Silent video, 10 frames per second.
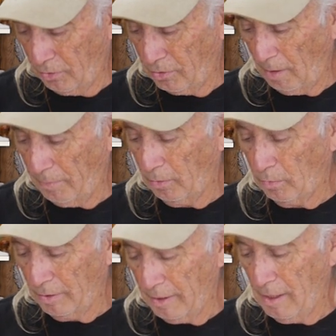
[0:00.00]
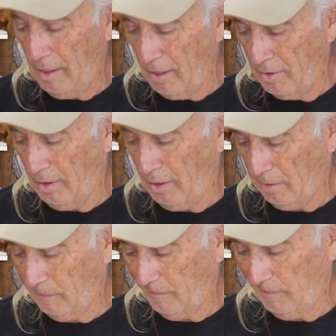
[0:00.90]
do something really easy.
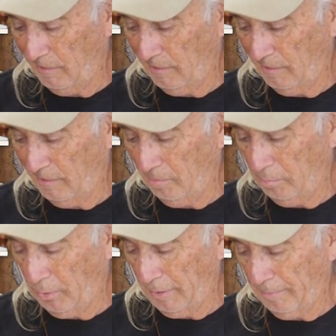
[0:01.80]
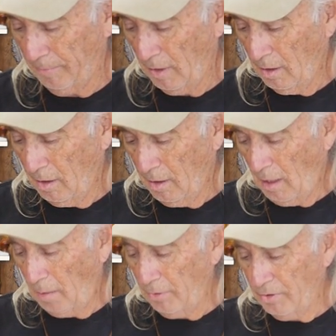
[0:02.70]
Oh boy,
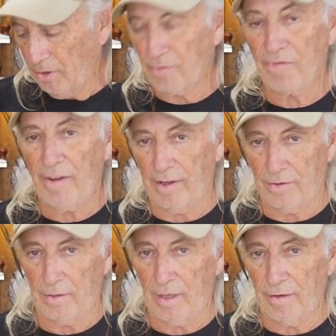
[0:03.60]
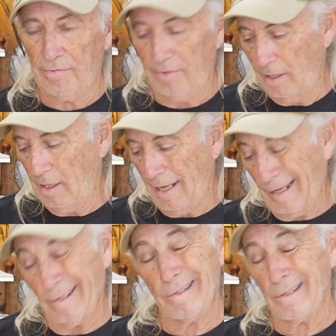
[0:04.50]
how about just fence? F E
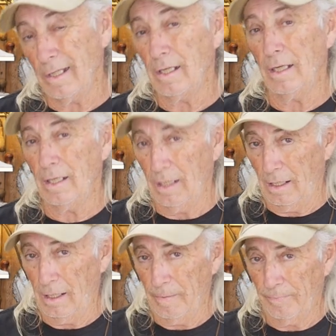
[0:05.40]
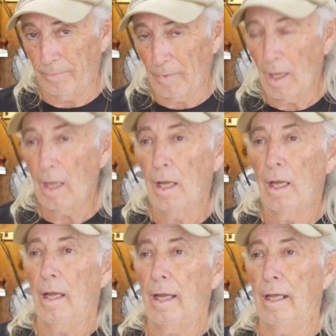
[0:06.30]
N C E,
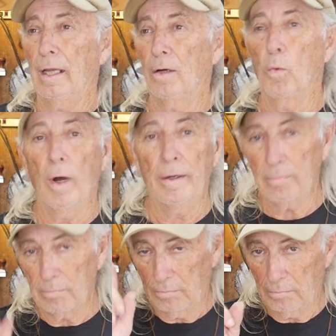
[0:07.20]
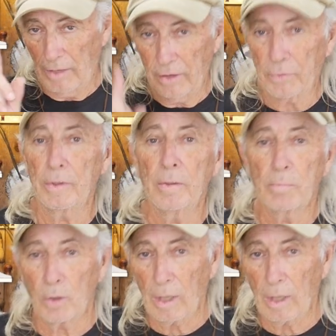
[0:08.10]
and one entry per